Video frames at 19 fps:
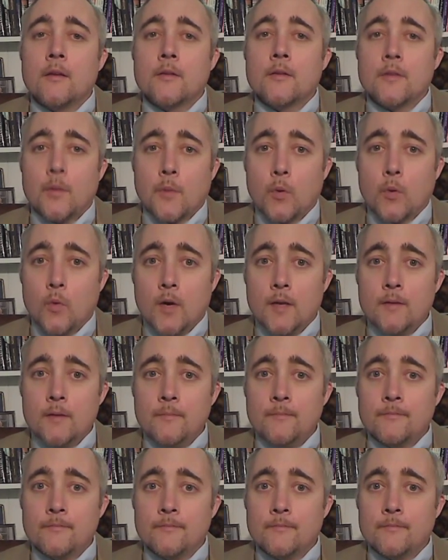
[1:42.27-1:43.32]
Number one,
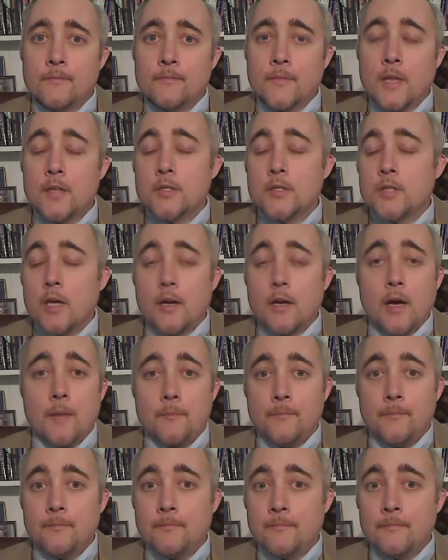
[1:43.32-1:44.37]
shut
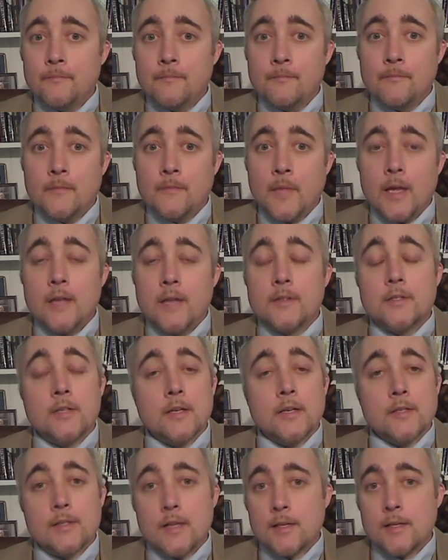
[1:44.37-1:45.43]
up. It's
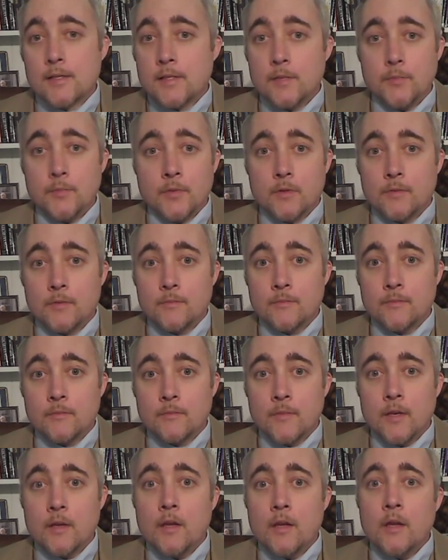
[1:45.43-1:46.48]
just that simple.
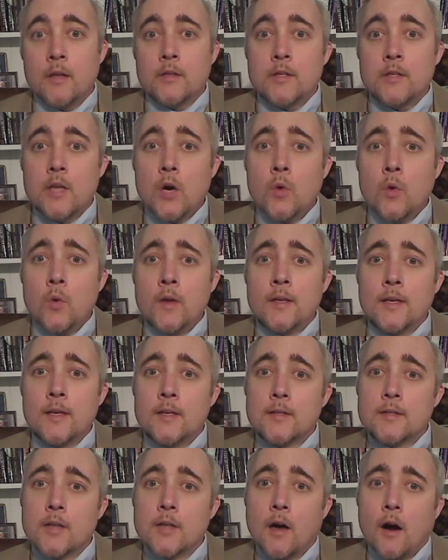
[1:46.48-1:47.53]
No one
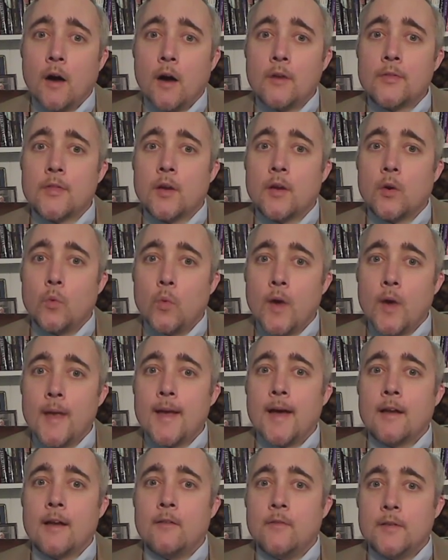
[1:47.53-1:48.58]
can talk their way
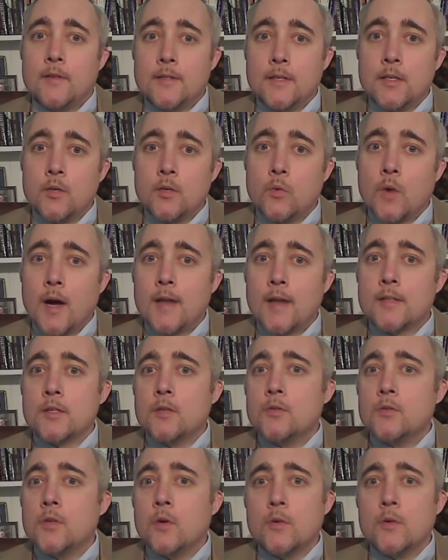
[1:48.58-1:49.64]
out of a DUI, so
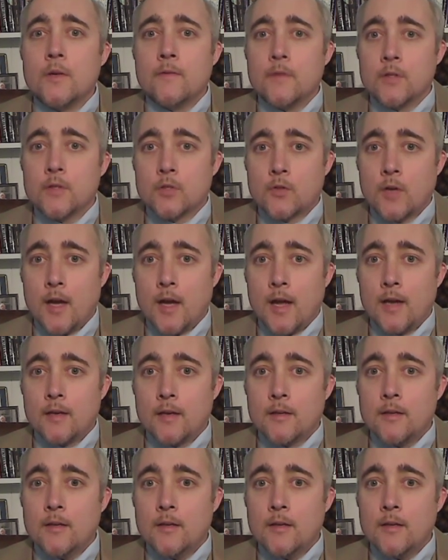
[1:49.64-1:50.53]
don't even try.